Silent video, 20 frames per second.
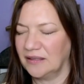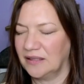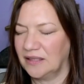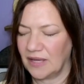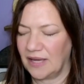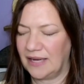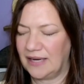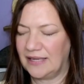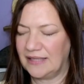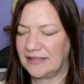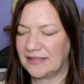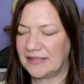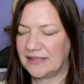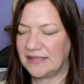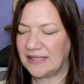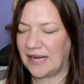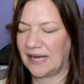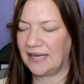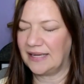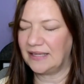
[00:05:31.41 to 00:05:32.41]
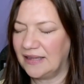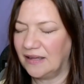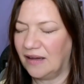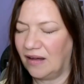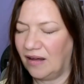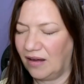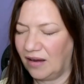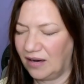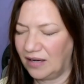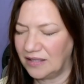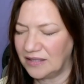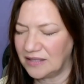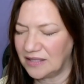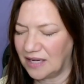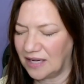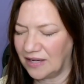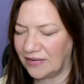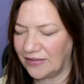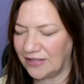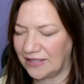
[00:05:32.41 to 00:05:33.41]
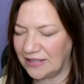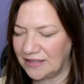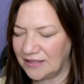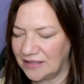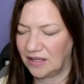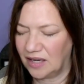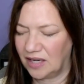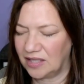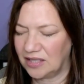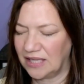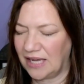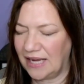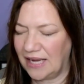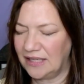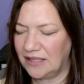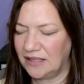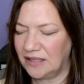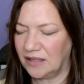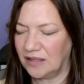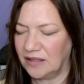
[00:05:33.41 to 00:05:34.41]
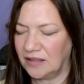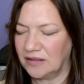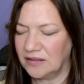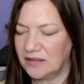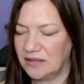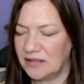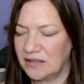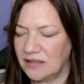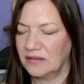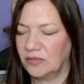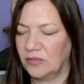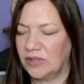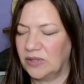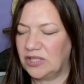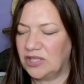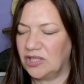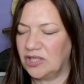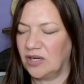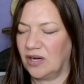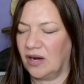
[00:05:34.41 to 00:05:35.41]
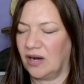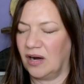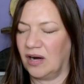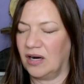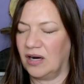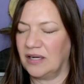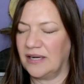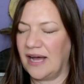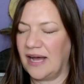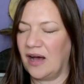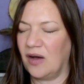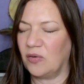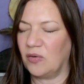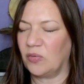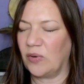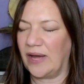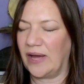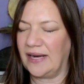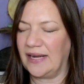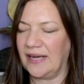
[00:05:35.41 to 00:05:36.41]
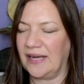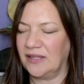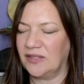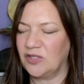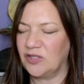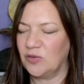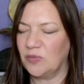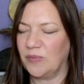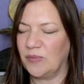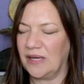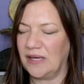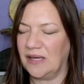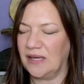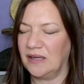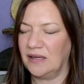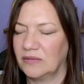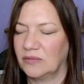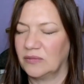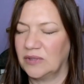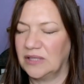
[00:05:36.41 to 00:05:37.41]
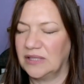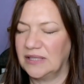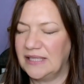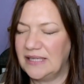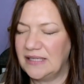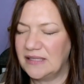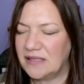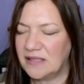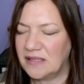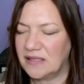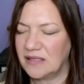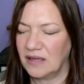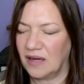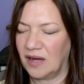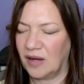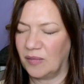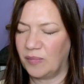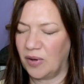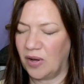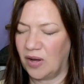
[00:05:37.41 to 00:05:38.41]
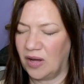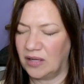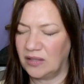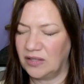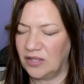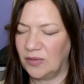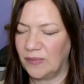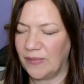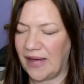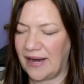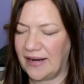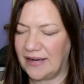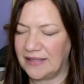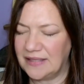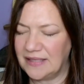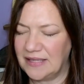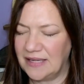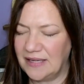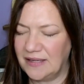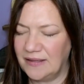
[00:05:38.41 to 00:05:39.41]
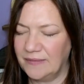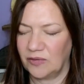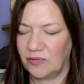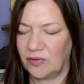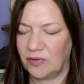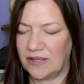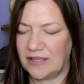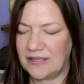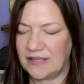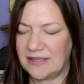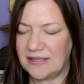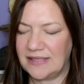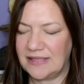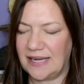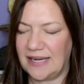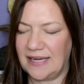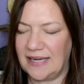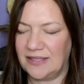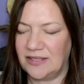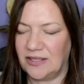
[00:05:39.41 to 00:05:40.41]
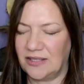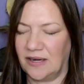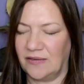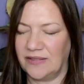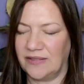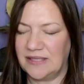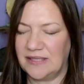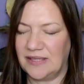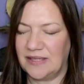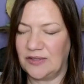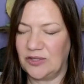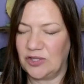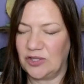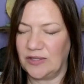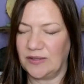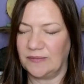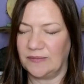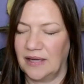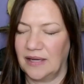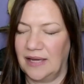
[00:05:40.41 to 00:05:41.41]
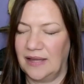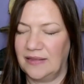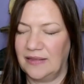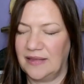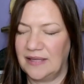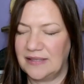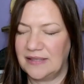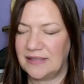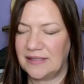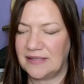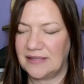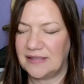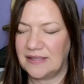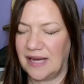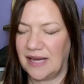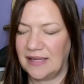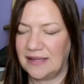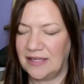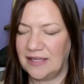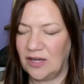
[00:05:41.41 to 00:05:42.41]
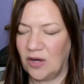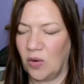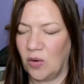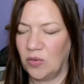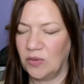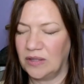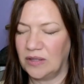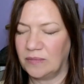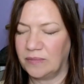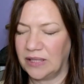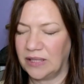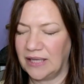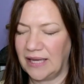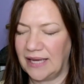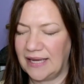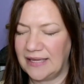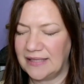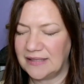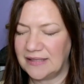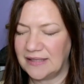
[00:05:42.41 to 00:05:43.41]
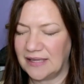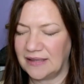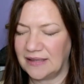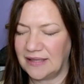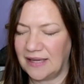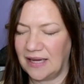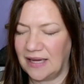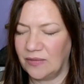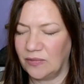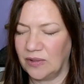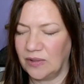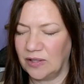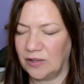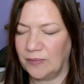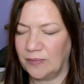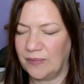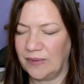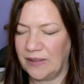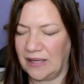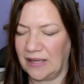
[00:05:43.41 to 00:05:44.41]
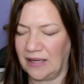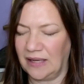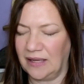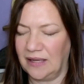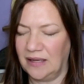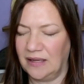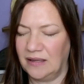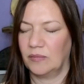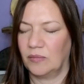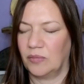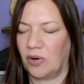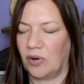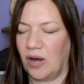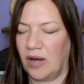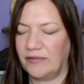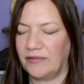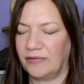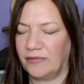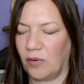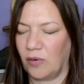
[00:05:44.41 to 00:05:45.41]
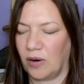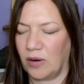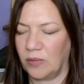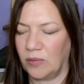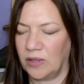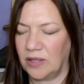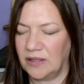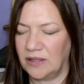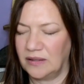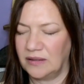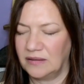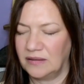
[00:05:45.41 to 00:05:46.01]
And inside the heart of it are light codes, which are now ready to be released upon humanity for this stage of ascension. And this is not the only place that they will be brought forward.